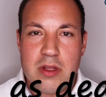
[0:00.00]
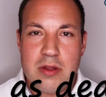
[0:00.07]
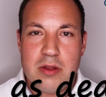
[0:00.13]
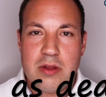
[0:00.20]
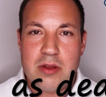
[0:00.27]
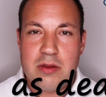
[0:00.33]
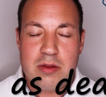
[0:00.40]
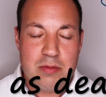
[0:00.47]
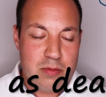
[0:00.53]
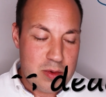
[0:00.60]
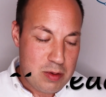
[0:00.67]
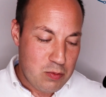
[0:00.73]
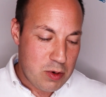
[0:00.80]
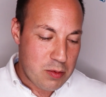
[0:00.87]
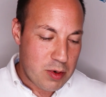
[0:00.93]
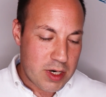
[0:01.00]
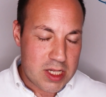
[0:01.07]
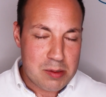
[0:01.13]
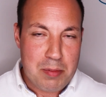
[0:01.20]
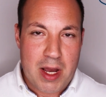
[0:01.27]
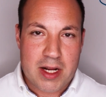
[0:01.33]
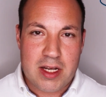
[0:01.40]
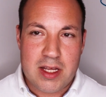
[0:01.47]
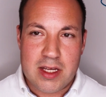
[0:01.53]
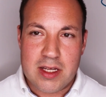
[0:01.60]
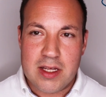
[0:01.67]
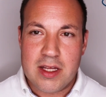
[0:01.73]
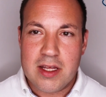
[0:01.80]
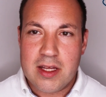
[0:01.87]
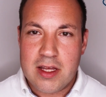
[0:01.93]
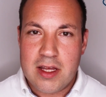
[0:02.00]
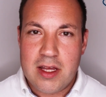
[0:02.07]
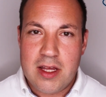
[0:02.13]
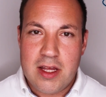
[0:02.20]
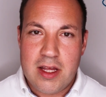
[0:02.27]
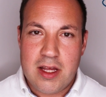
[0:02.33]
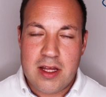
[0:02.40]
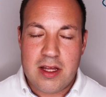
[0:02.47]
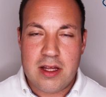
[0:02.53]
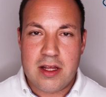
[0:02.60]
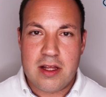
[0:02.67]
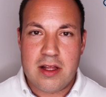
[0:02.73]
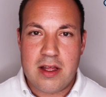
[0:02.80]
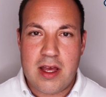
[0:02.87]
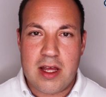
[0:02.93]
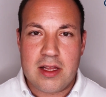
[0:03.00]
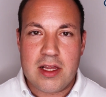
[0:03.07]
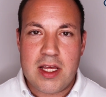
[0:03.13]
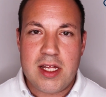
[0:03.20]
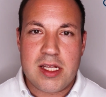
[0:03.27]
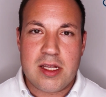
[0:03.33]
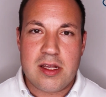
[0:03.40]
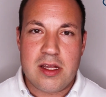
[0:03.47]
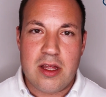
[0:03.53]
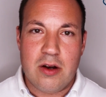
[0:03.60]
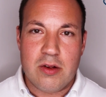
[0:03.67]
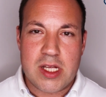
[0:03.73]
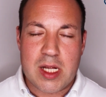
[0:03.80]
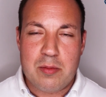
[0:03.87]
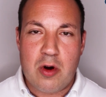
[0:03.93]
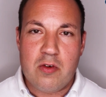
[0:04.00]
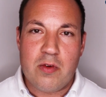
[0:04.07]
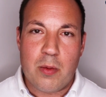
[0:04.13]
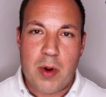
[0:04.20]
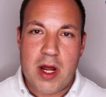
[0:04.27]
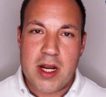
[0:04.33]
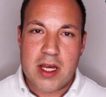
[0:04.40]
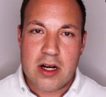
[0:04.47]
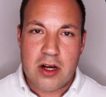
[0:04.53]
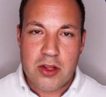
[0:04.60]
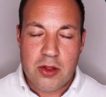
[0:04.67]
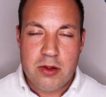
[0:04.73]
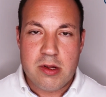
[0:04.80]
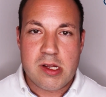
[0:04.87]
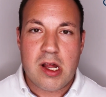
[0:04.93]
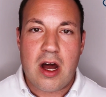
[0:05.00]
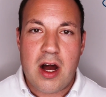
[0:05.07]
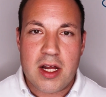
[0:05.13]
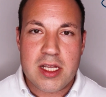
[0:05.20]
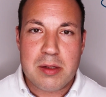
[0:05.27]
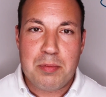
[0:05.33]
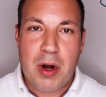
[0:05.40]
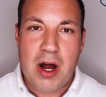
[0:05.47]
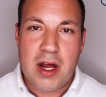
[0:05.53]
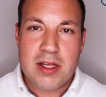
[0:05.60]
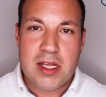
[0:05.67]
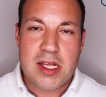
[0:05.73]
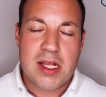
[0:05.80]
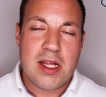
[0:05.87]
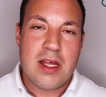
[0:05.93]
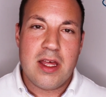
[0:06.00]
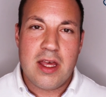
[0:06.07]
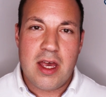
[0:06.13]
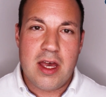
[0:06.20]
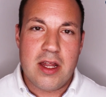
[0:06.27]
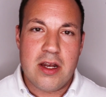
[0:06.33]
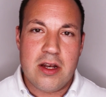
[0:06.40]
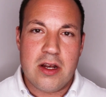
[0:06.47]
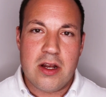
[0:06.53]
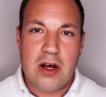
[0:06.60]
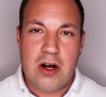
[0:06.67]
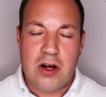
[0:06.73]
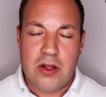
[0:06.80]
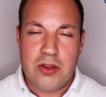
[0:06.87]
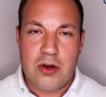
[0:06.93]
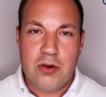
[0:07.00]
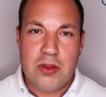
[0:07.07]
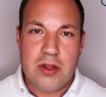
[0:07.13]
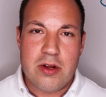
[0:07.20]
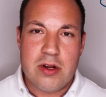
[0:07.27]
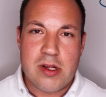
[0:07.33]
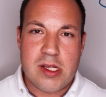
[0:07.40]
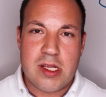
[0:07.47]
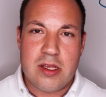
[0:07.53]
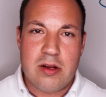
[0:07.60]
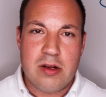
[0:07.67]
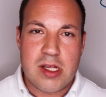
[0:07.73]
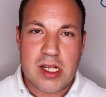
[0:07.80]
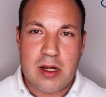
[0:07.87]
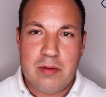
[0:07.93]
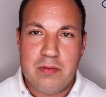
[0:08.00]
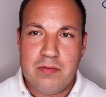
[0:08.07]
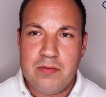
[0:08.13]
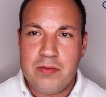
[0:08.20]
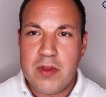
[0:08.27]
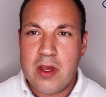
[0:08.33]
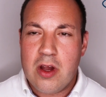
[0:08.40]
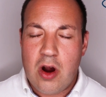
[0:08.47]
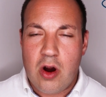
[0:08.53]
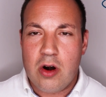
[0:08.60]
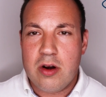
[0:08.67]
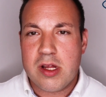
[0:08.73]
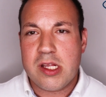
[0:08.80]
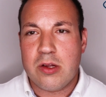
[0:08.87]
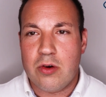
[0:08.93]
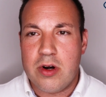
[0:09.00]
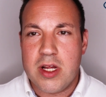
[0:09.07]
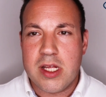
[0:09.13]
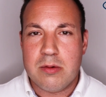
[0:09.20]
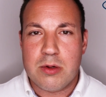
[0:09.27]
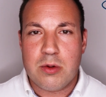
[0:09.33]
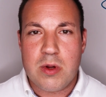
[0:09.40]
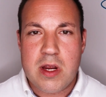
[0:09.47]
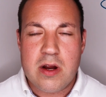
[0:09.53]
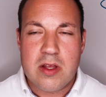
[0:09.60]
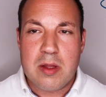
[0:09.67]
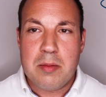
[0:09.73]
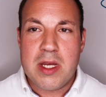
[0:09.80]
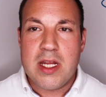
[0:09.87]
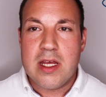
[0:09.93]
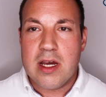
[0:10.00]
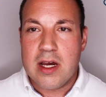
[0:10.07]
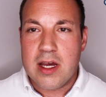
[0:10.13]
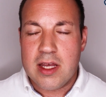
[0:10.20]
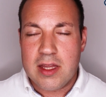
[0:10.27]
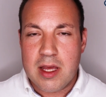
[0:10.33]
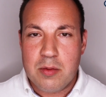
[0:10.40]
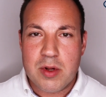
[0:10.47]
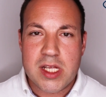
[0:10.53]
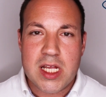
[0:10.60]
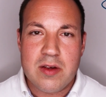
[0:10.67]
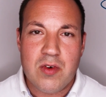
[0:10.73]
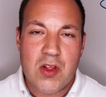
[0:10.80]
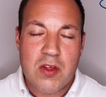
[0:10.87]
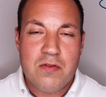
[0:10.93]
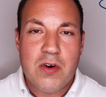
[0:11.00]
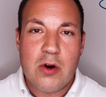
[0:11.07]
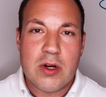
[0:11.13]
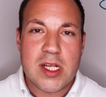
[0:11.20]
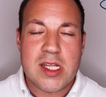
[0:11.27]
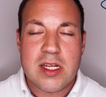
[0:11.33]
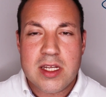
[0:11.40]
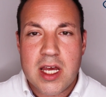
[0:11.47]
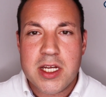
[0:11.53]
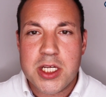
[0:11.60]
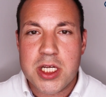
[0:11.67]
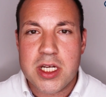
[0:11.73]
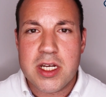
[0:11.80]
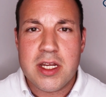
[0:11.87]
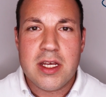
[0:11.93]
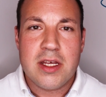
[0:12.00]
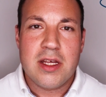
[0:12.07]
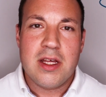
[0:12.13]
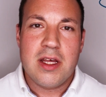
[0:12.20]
I mean, we were expecting at least some overrunning, and although there's hot spots, and although there's some horror stories which we hear in the media and they receive all the focused attention,